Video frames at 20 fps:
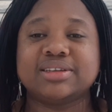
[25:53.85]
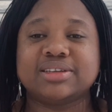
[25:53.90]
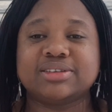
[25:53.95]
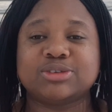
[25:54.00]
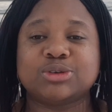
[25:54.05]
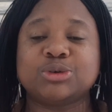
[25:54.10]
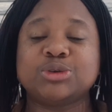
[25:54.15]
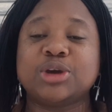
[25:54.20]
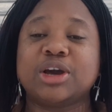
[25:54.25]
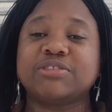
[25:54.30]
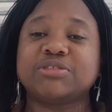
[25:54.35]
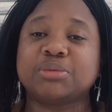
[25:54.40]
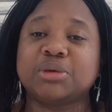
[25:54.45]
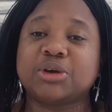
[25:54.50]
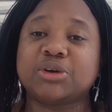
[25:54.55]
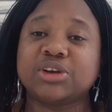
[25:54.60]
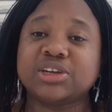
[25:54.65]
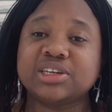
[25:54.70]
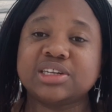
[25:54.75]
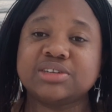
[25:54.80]
So you have to be
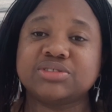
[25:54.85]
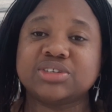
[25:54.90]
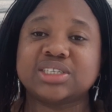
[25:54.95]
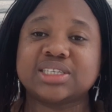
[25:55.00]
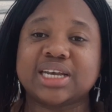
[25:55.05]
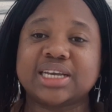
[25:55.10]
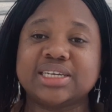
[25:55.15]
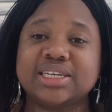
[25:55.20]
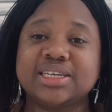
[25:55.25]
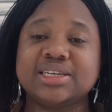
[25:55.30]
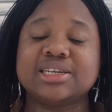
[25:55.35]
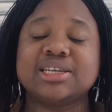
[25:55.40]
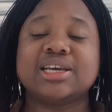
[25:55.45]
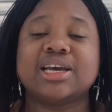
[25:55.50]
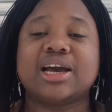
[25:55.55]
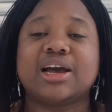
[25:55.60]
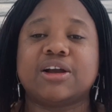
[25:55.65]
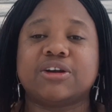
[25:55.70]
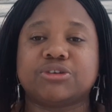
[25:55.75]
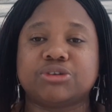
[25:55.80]
currently residing
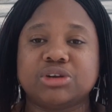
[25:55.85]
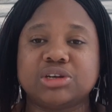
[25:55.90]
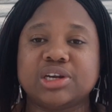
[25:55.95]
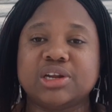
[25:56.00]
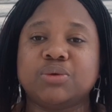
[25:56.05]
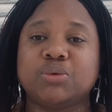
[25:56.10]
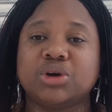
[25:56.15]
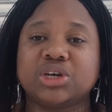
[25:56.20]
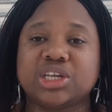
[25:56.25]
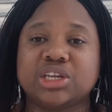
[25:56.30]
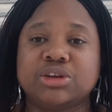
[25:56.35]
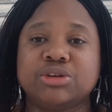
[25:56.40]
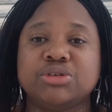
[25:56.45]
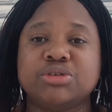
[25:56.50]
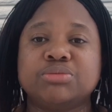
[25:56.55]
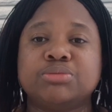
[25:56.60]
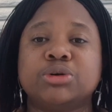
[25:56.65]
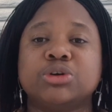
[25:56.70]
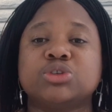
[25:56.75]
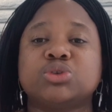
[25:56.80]
and currently working in
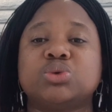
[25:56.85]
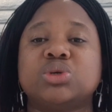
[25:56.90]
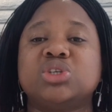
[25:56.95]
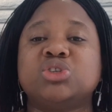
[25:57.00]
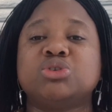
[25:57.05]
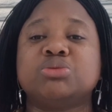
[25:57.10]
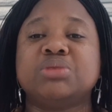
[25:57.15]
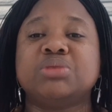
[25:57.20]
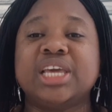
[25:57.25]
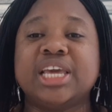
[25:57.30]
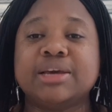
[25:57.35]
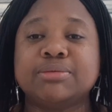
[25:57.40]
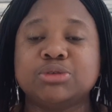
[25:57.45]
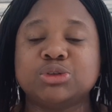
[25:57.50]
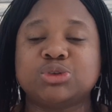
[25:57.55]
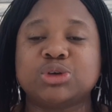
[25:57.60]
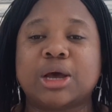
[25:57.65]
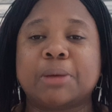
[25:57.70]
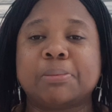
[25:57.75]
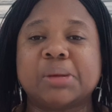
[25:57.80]
New Brunswick to be able
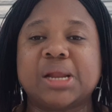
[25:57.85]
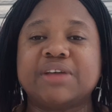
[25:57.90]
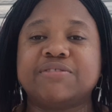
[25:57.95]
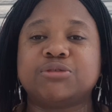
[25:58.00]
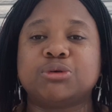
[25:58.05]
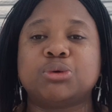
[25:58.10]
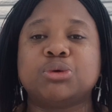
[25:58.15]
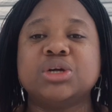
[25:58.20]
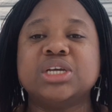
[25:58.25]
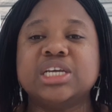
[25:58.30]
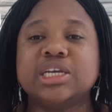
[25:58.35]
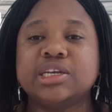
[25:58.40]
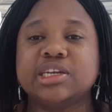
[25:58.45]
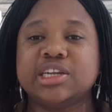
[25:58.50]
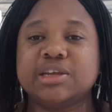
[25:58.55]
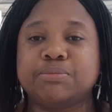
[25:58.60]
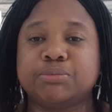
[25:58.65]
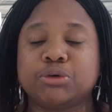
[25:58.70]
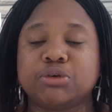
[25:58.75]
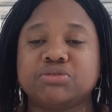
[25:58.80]
to apply for
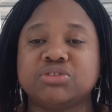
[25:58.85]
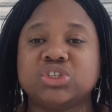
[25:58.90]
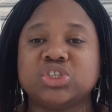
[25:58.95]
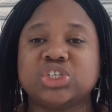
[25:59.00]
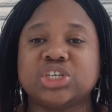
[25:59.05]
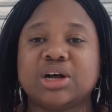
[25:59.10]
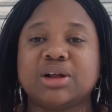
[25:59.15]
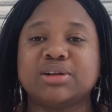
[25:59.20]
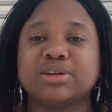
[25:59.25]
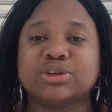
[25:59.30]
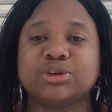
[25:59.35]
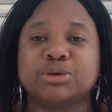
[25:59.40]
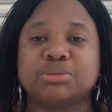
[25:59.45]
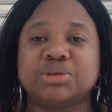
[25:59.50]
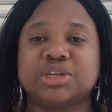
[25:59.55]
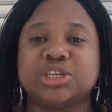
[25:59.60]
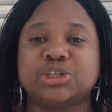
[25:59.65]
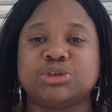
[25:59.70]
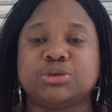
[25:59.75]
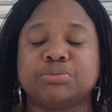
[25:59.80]
the Provincial
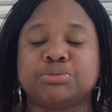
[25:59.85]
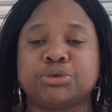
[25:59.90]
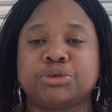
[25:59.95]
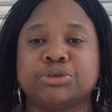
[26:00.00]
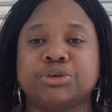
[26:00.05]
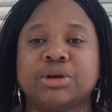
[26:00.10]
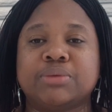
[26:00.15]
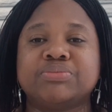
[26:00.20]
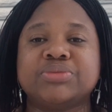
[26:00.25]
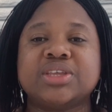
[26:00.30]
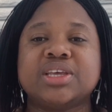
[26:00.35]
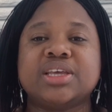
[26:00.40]
Nomination Program.